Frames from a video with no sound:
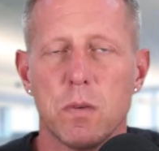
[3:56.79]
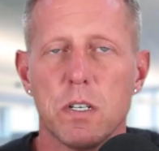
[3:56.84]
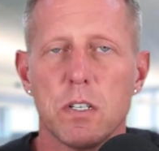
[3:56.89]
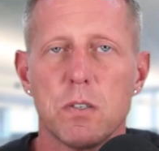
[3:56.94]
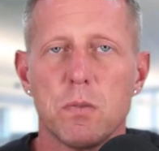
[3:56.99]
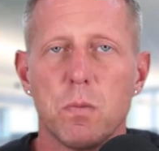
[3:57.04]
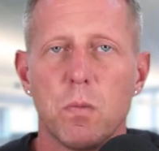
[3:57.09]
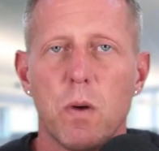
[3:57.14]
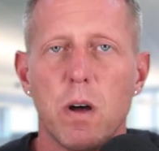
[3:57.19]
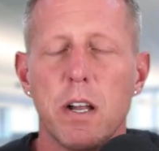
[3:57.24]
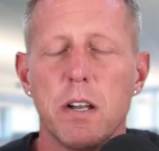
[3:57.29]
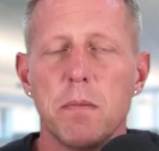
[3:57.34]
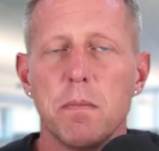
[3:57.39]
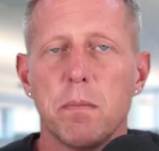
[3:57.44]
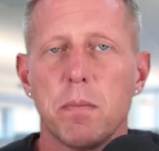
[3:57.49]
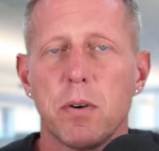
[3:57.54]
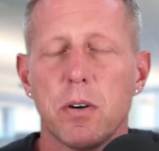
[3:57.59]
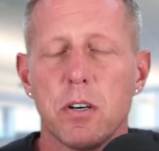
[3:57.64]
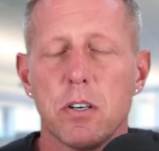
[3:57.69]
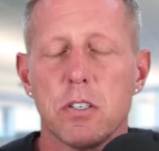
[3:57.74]
What does
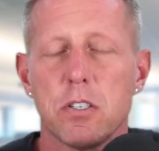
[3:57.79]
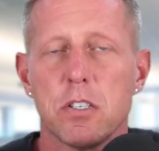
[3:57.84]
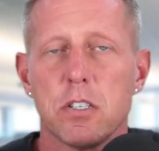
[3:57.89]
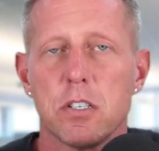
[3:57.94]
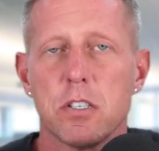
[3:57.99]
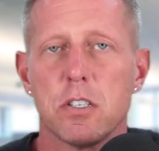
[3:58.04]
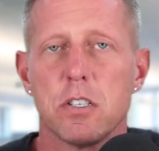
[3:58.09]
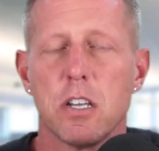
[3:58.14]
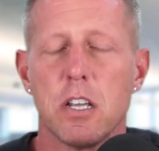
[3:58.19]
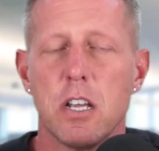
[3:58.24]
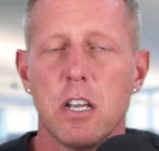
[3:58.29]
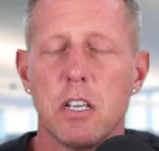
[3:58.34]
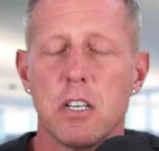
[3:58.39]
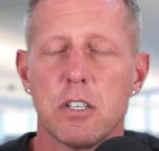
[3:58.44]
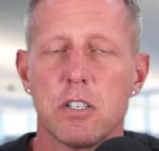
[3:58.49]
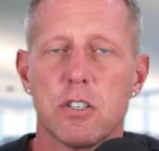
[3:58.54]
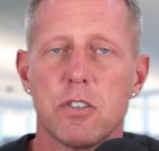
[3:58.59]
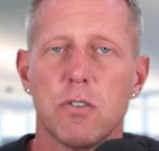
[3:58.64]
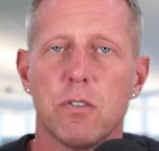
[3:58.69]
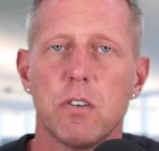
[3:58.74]
one person's
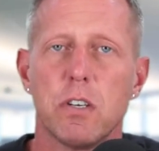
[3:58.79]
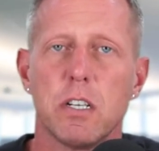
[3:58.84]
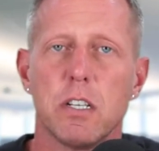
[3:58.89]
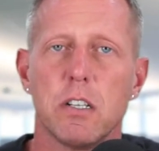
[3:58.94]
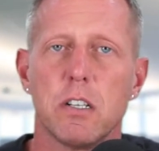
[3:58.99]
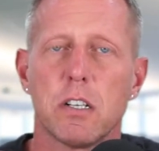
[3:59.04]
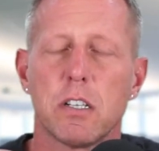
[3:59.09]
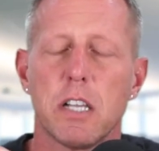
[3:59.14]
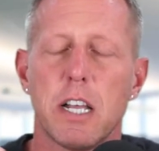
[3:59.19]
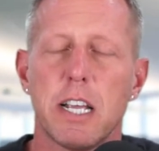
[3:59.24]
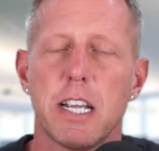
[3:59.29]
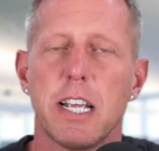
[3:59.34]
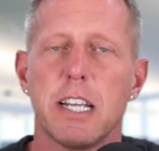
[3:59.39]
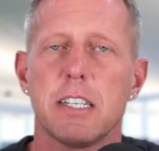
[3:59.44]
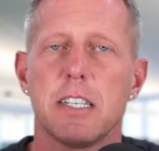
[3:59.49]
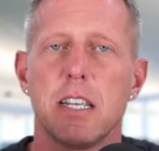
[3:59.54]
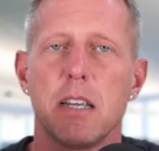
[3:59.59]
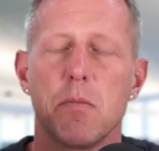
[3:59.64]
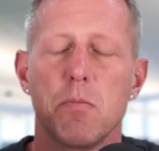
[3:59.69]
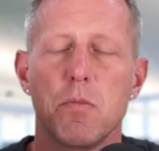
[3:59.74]
story look like
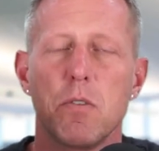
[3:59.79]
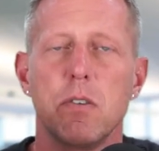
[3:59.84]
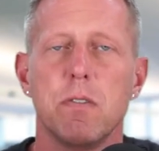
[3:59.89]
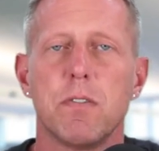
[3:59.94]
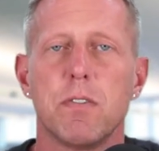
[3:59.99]
as they move